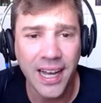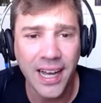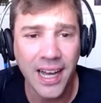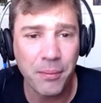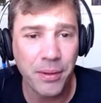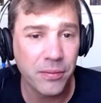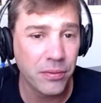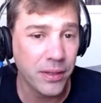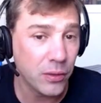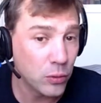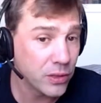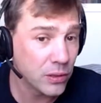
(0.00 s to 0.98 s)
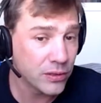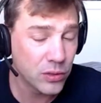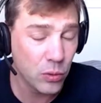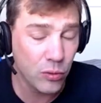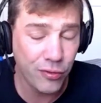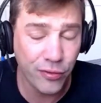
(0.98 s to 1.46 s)
uh, but it was also
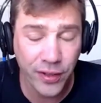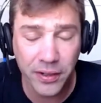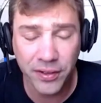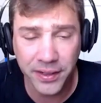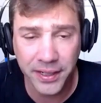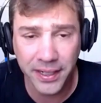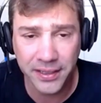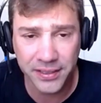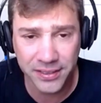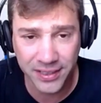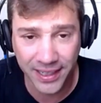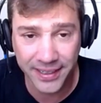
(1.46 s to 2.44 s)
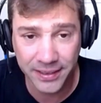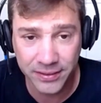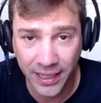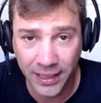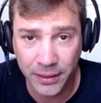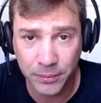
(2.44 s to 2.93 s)
very, very exciting
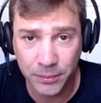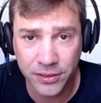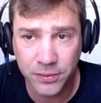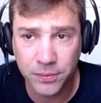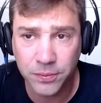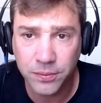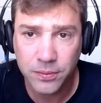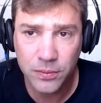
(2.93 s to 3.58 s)
times